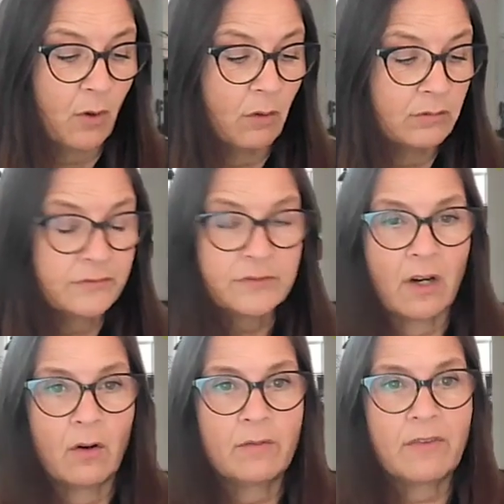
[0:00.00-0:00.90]
of
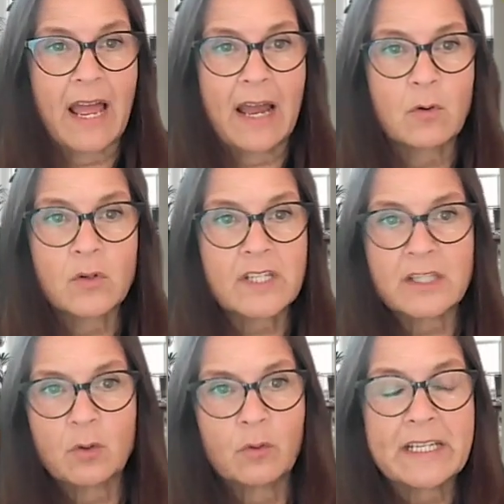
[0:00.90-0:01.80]

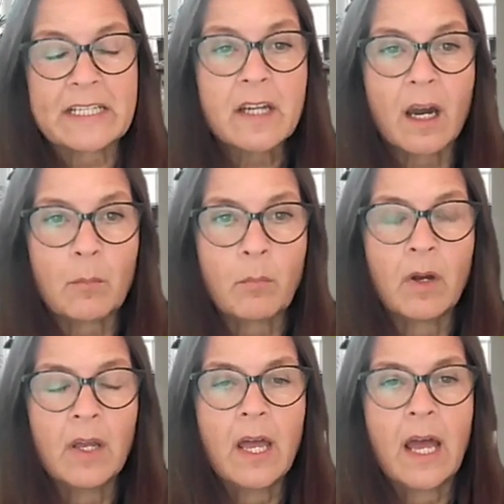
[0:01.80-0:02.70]
housing or income.
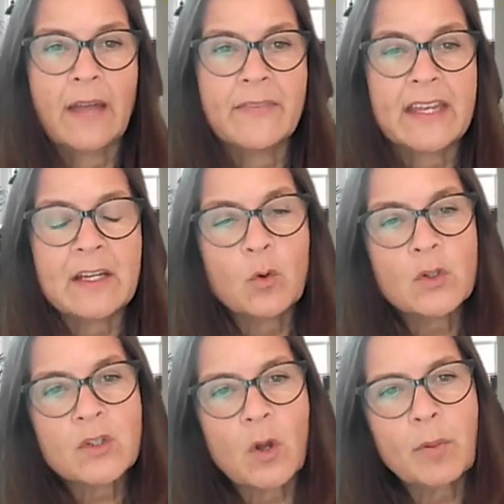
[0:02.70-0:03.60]
And they
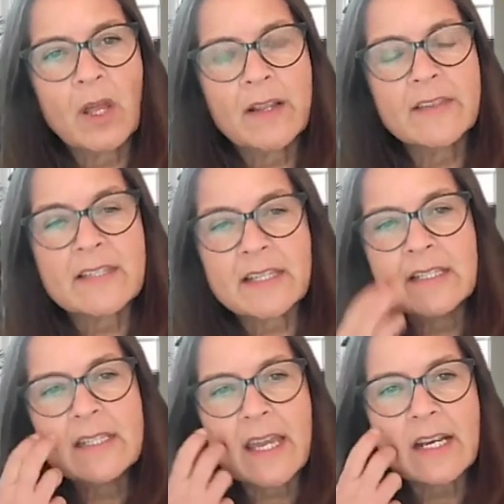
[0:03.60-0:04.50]
also apply this
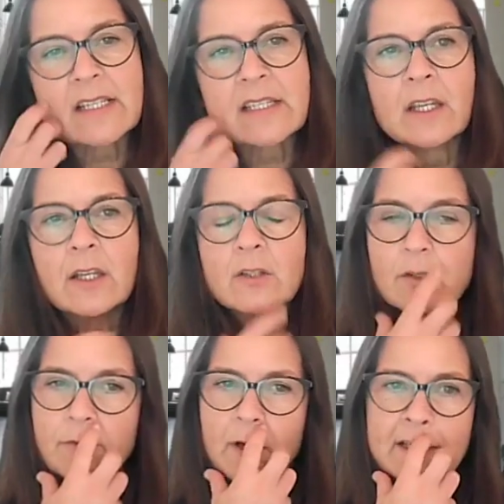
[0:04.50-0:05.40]
index to
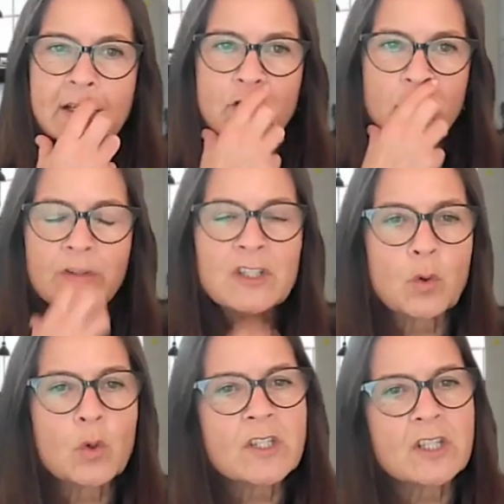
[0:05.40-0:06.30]
financial
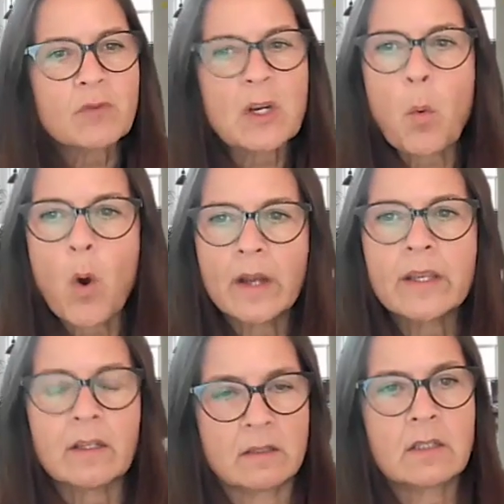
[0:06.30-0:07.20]
resources
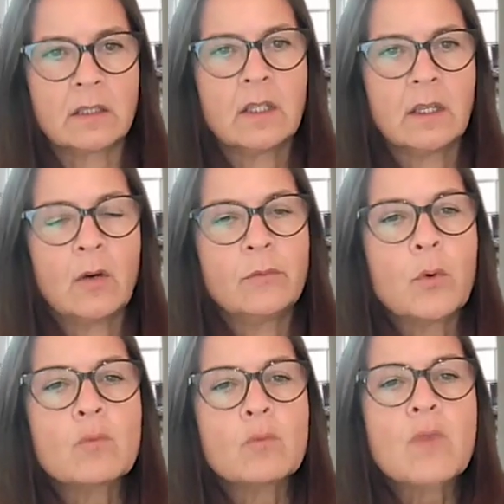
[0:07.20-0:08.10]
required for
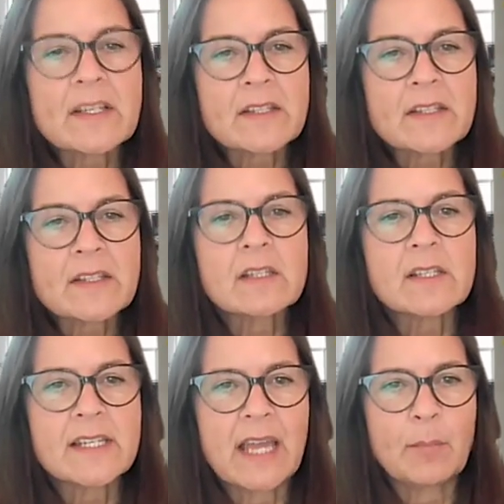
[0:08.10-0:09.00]
residency
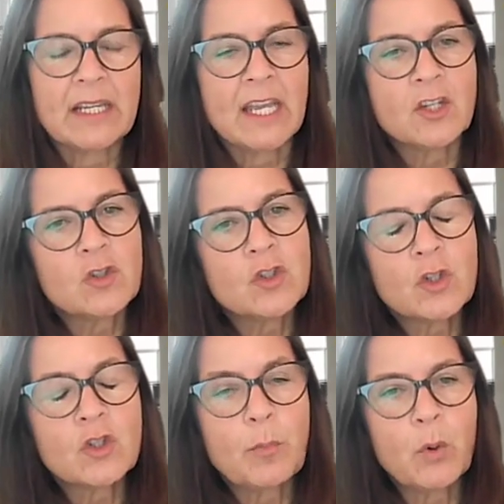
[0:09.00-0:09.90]
applications to
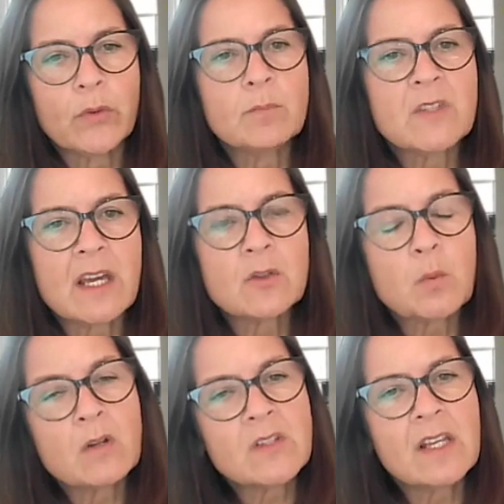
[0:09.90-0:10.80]
support themselves
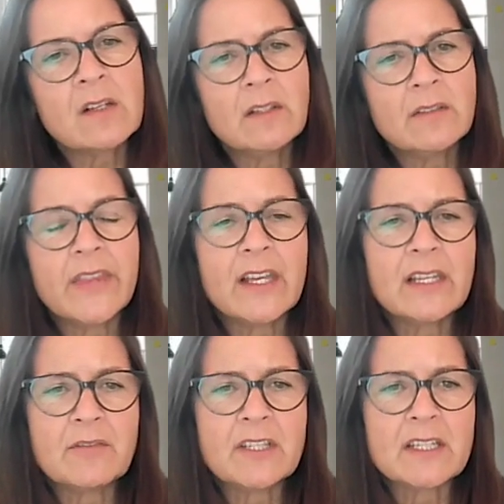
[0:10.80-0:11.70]
whilst they're
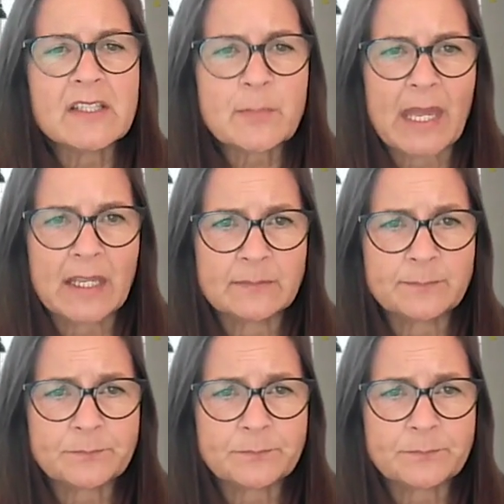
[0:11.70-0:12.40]
living in Spain.